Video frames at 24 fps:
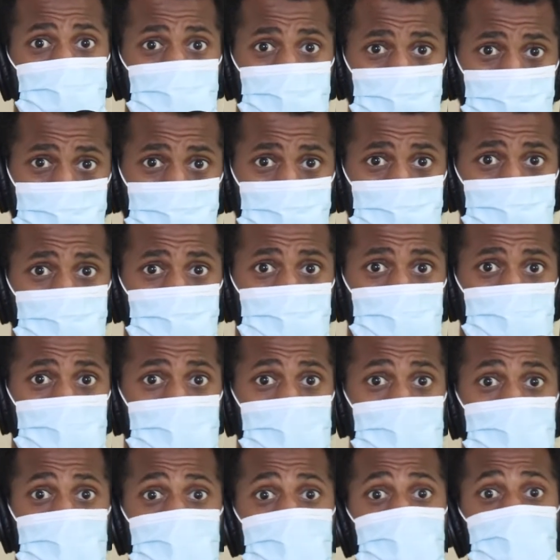to,
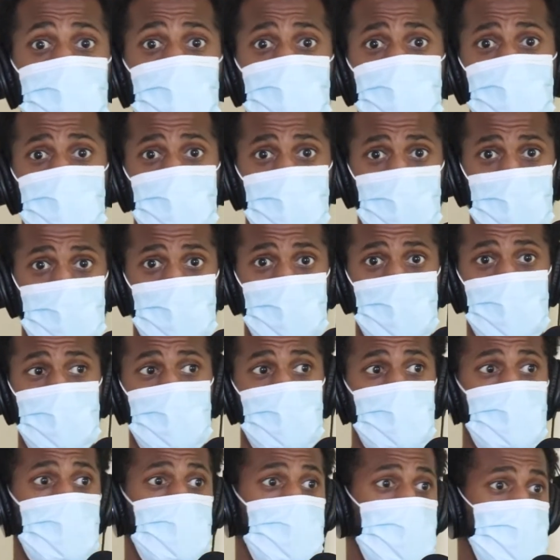and then their friend,
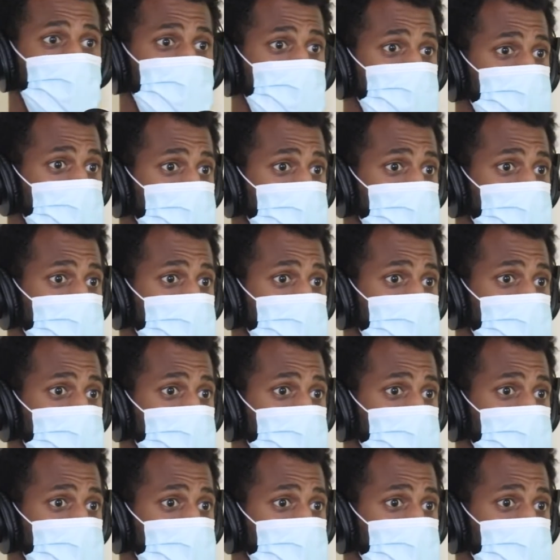because at the